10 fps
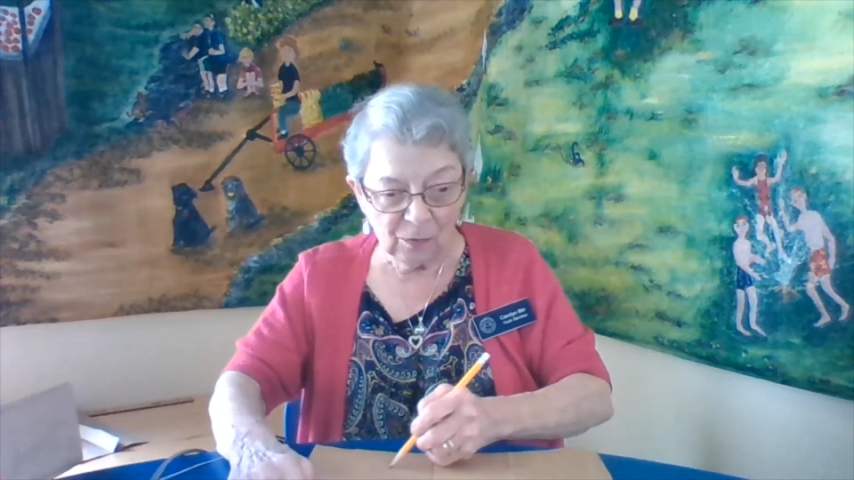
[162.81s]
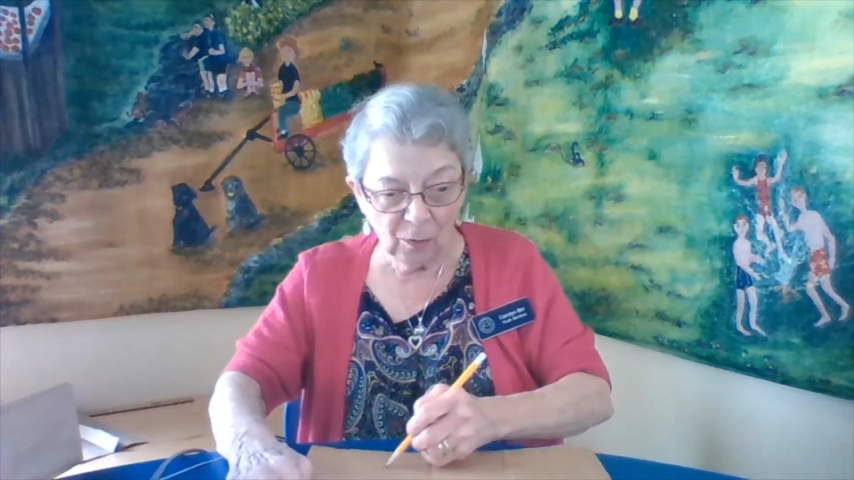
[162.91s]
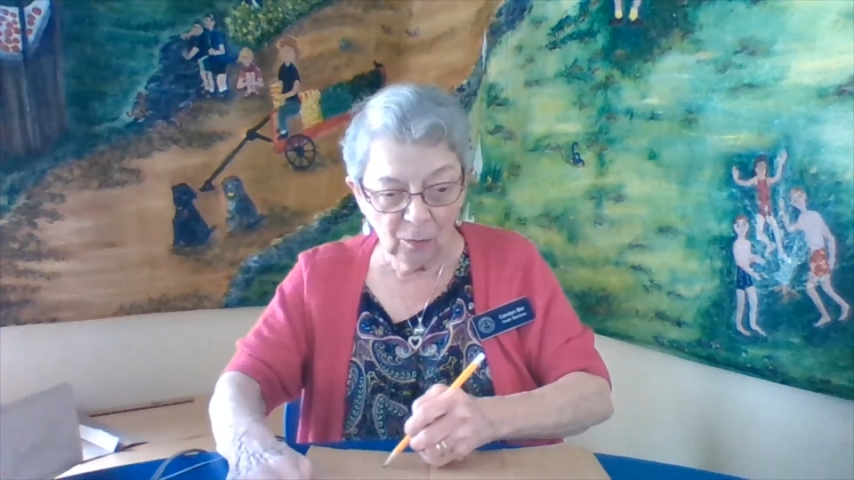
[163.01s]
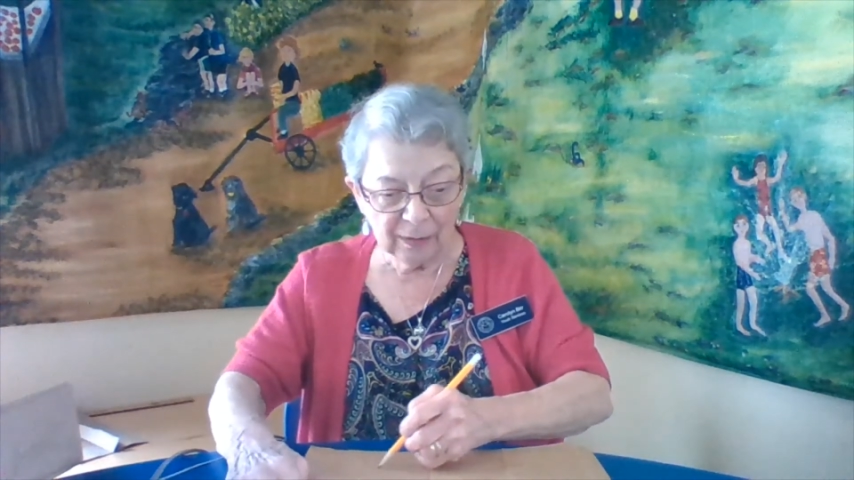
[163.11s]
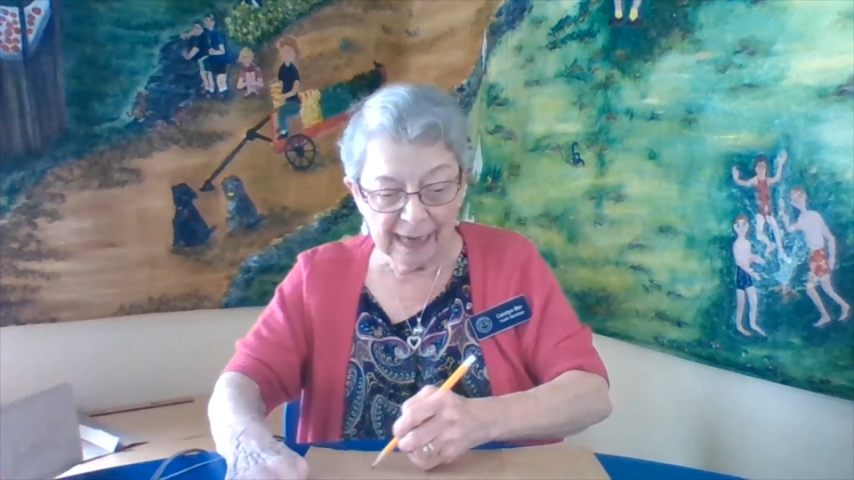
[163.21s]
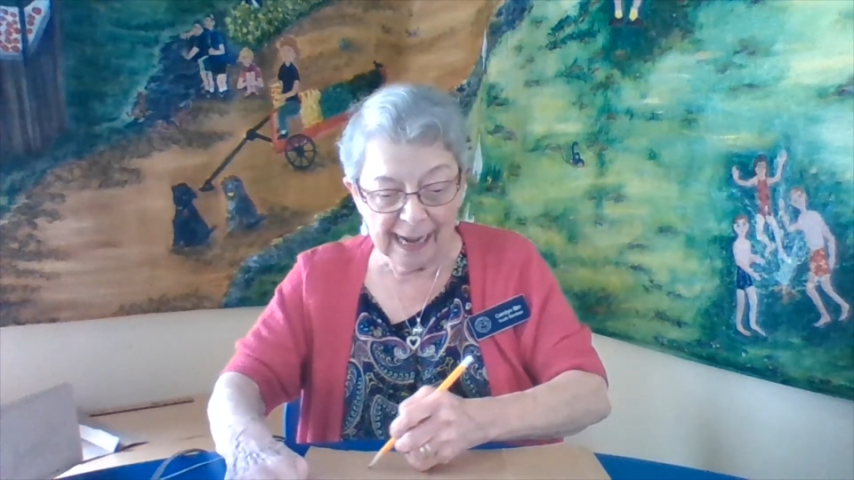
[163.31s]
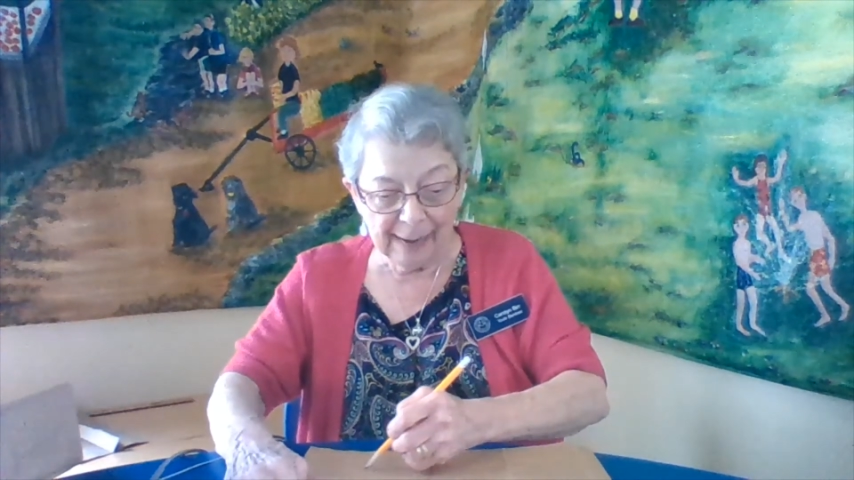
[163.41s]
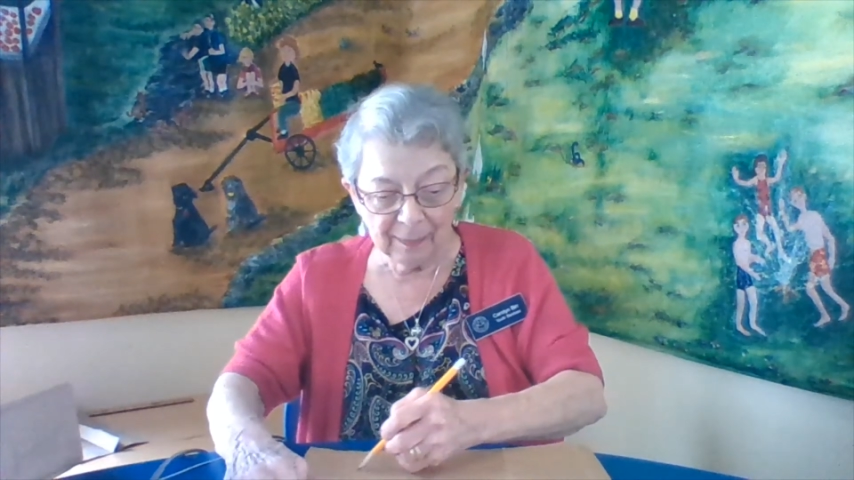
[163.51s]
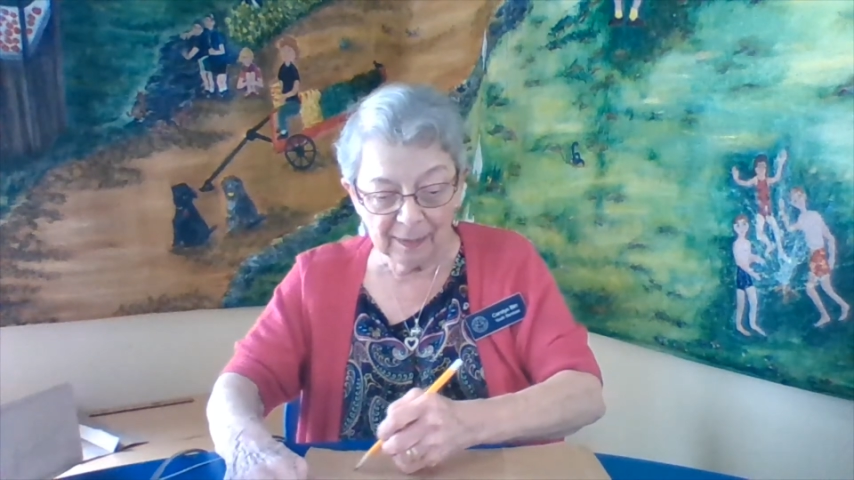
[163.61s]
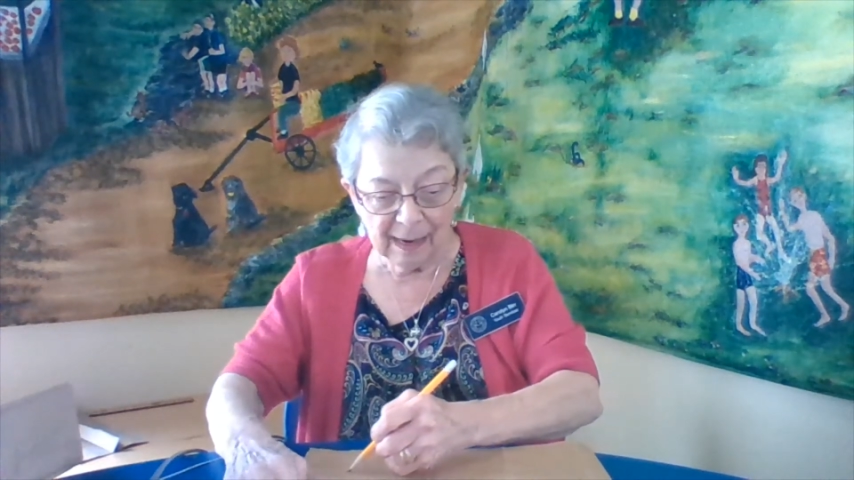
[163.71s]
hold an
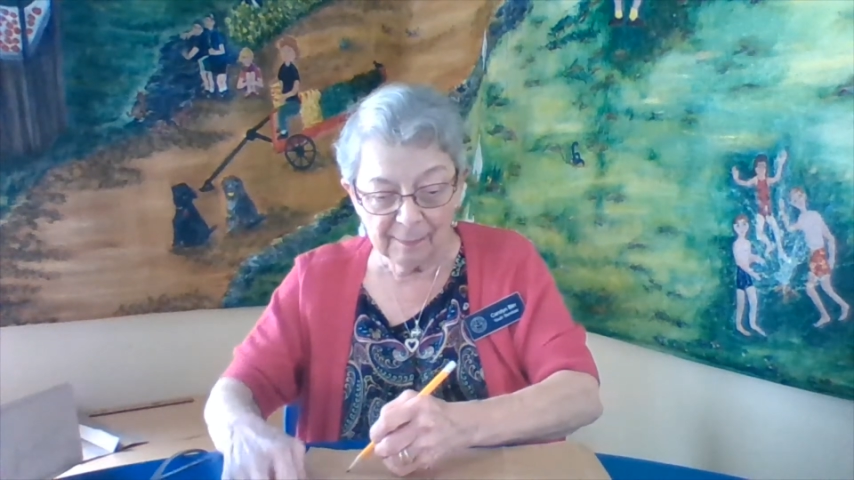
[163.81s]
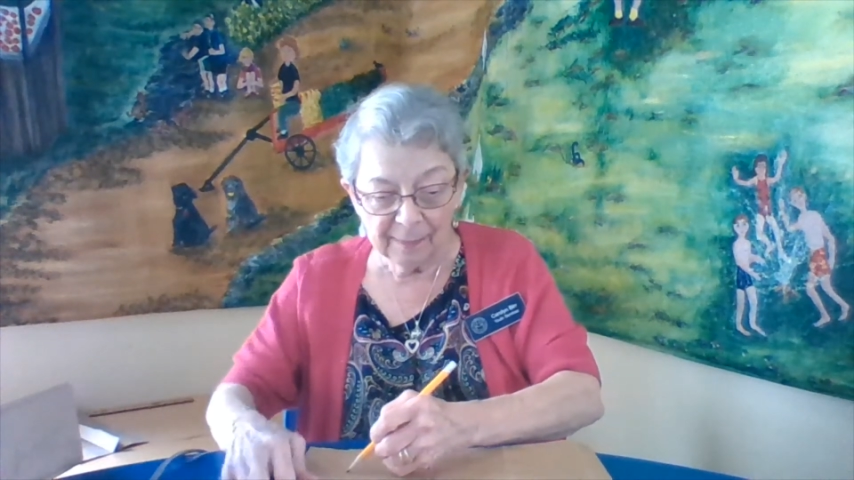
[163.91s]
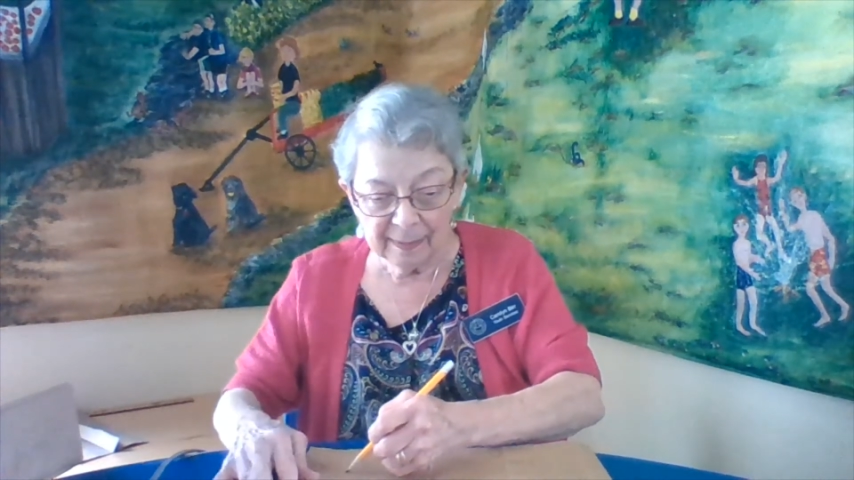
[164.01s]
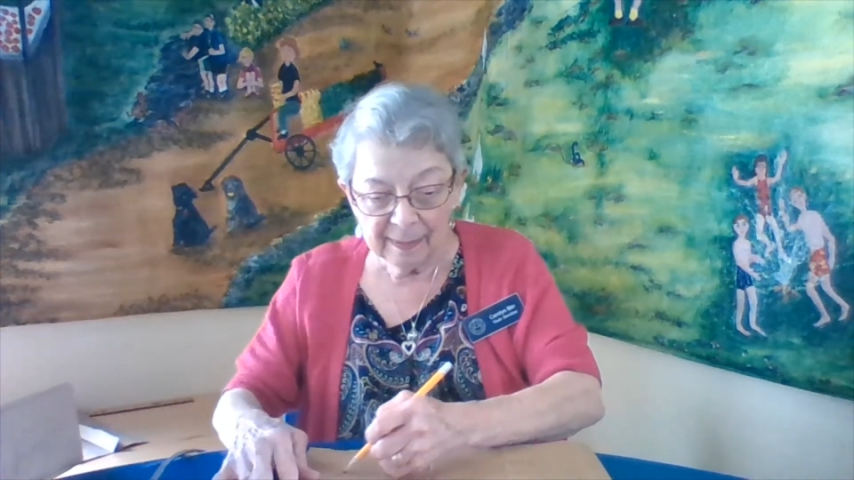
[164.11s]
apple up.